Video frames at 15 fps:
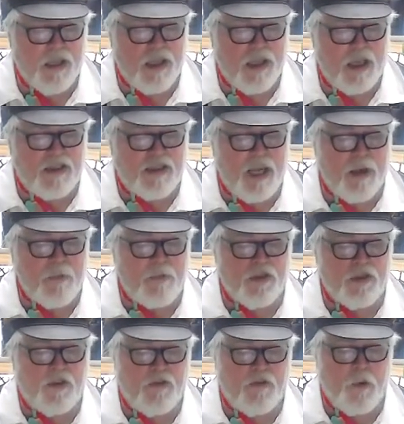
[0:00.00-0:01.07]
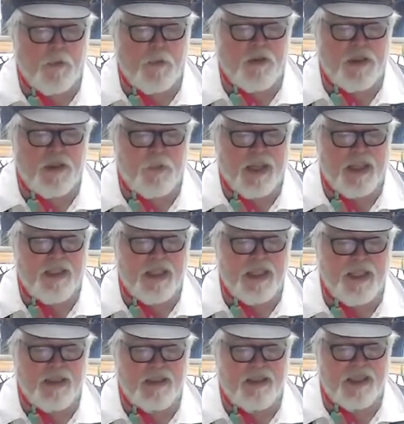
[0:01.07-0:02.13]
Examples of uber
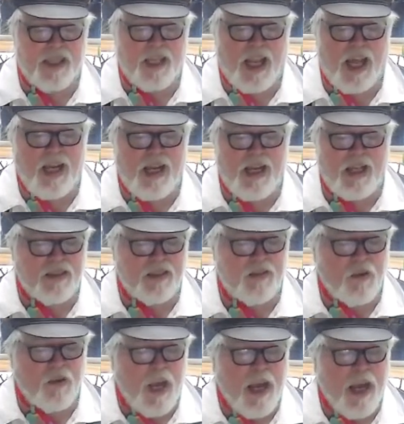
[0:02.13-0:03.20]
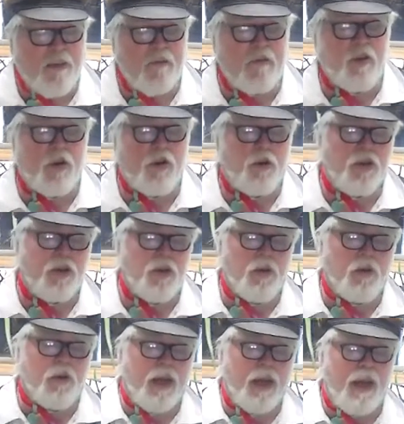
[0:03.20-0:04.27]
species that, like us, thrive due
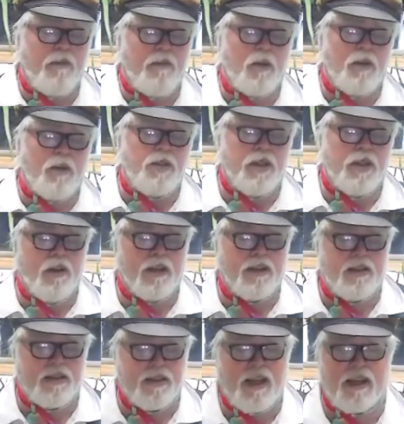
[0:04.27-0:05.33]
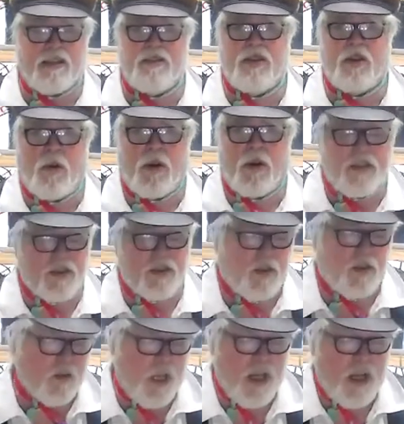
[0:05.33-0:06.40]
to evolutionary success stories
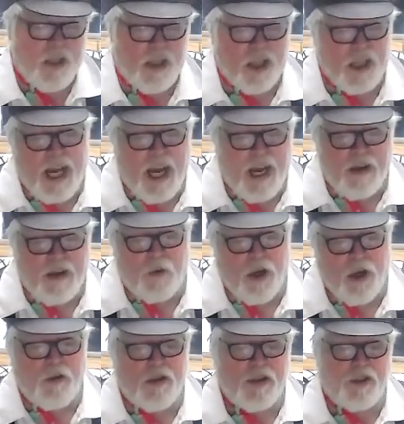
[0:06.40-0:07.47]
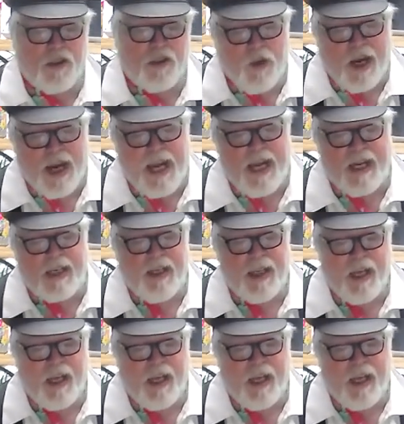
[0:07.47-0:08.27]
are the cockroach, the rat,